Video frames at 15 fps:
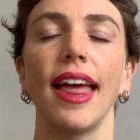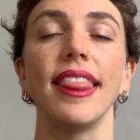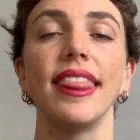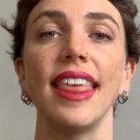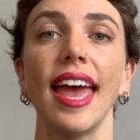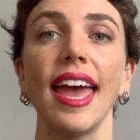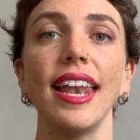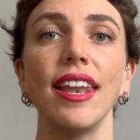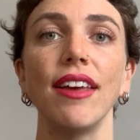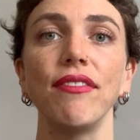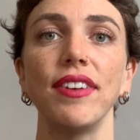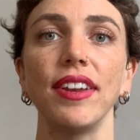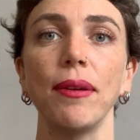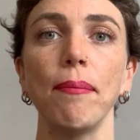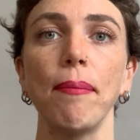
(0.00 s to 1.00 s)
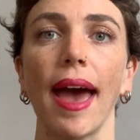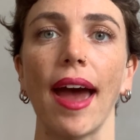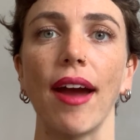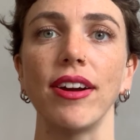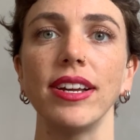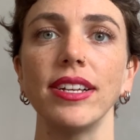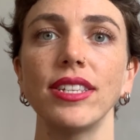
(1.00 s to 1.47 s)
They lived in
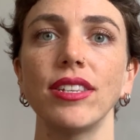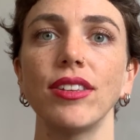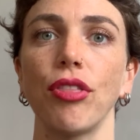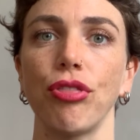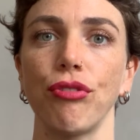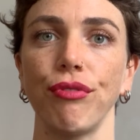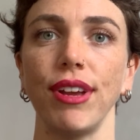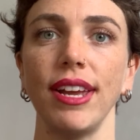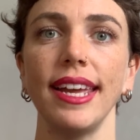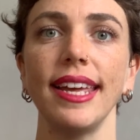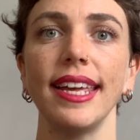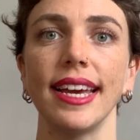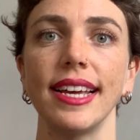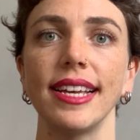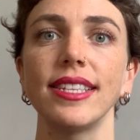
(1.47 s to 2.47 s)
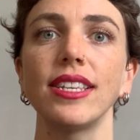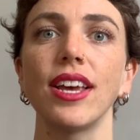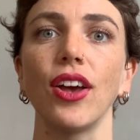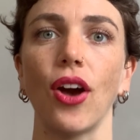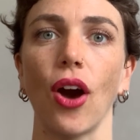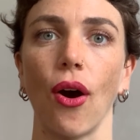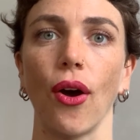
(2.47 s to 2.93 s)
Paris 3 years
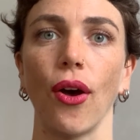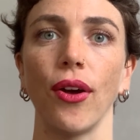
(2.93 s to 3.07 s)
ago.